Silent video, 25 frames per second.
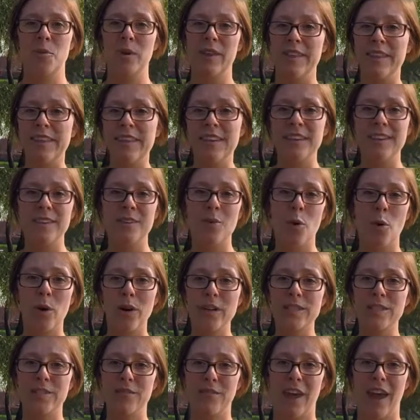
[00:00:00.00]
within a
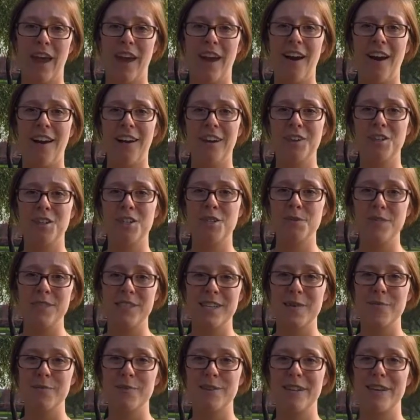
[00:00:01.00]
course of care, she was
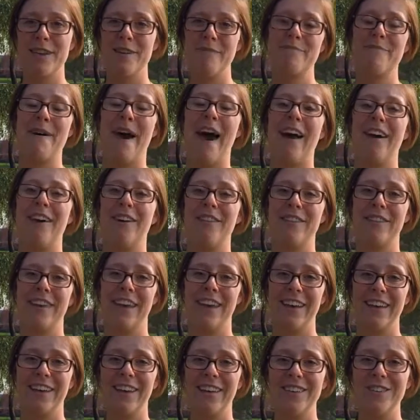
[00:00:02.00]
able to get back on the
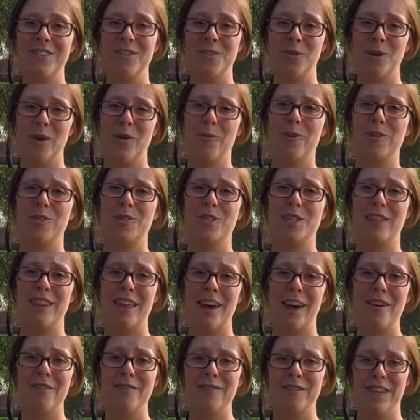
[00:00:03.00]
hill doing what she
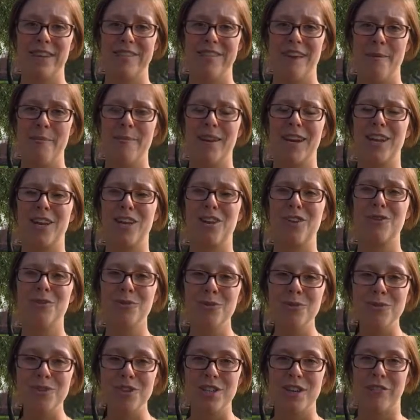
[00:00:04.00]
loved, and that made a
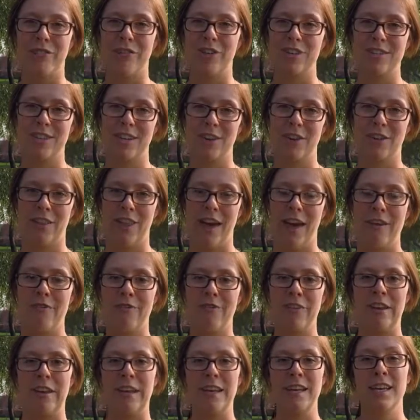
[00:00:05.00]
huge difference in her life.
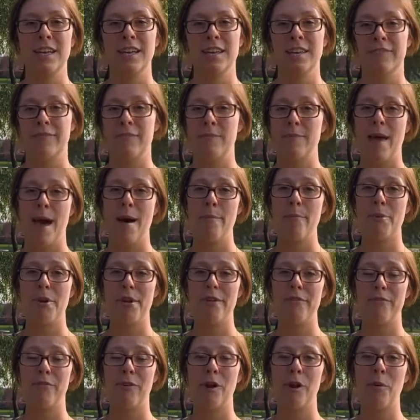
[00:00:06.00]
From that
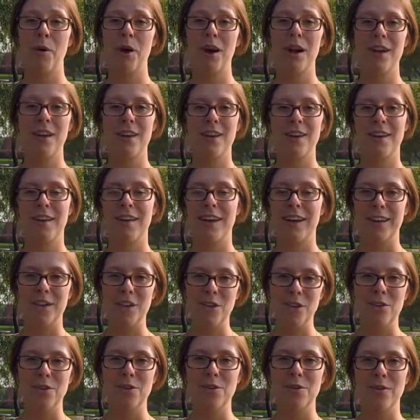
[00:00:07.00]
point forward, I
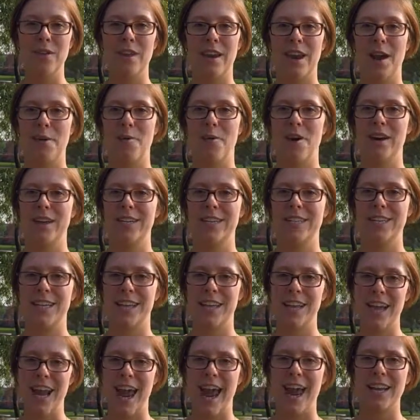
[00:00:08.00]
knew that I wanted to
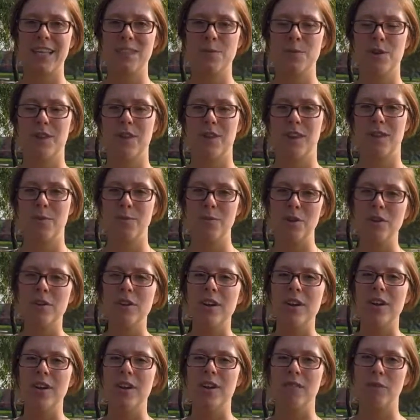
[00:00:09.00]
connect with a
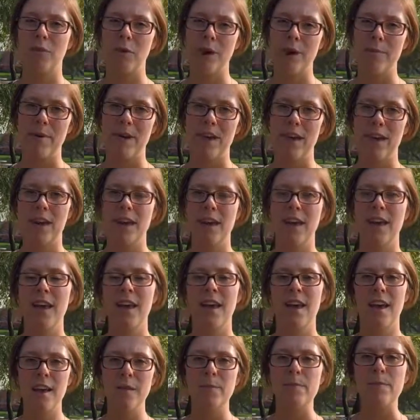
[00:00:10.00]
community of women
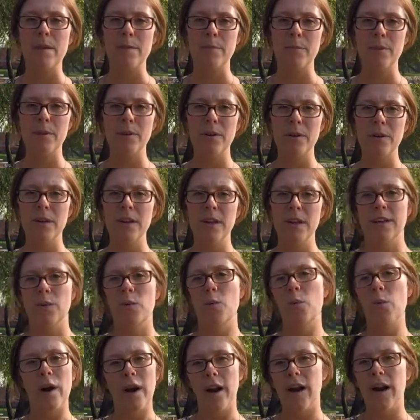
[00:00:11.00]
and people
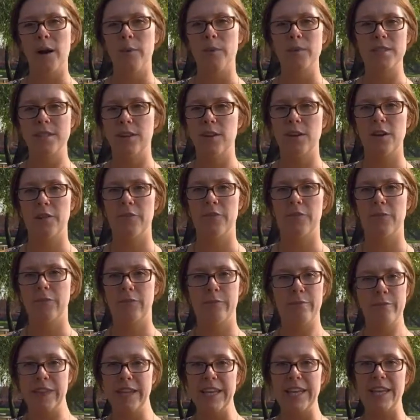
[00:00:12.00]
where I was going to
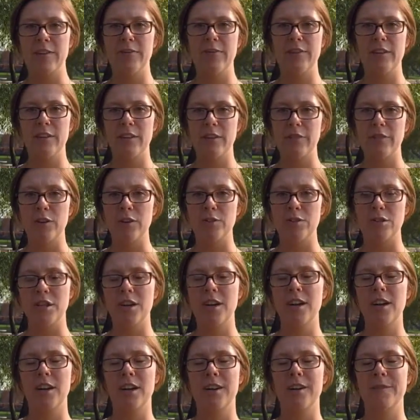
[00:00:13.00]
live in the
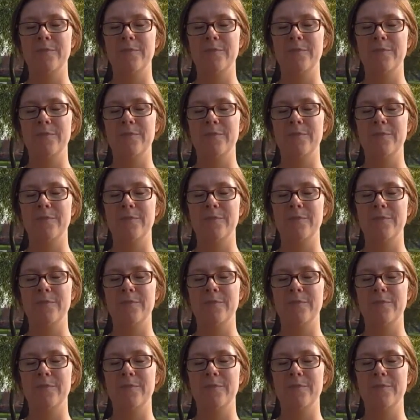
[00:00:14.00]
future